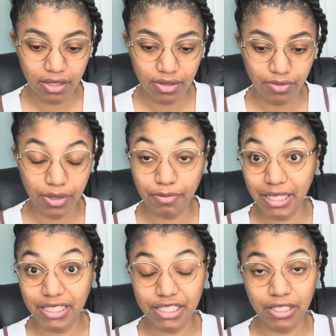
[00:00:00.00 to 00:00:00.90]

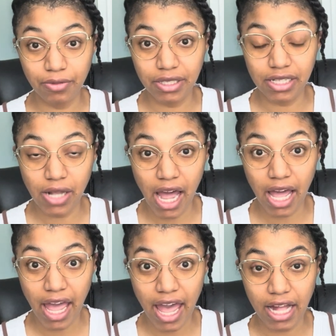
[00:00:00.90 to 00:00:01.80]
replenishing what I
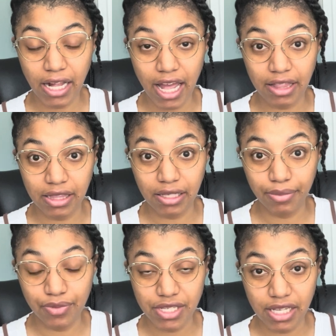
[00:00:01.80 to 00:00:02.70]
had at the
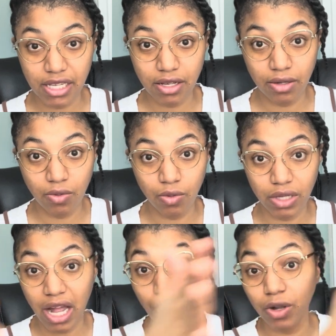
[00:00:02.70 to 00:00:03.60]
boutique, what
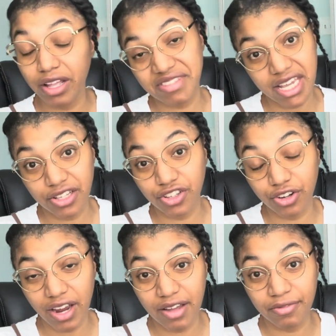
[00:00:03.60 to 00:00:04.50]
I would have taken to the
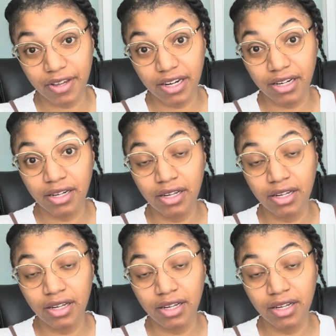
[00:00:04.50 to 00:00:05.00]
craft fair.